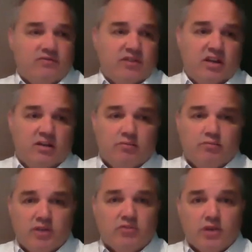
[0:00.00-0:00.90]
that you've
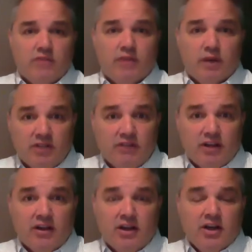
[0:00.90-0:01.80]
been dreaming of
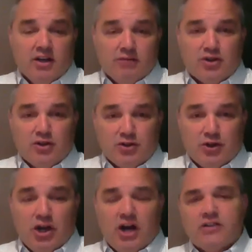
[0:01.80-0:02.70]
living for so
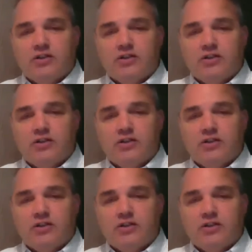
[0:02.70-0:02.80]
long.